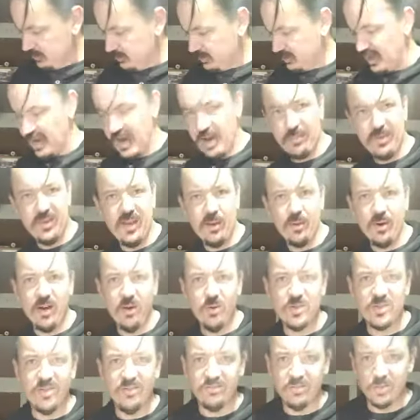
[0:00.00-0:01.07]
And that way it
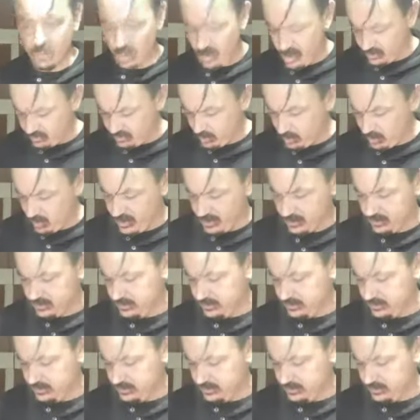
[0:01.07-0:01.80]
also dries real quick.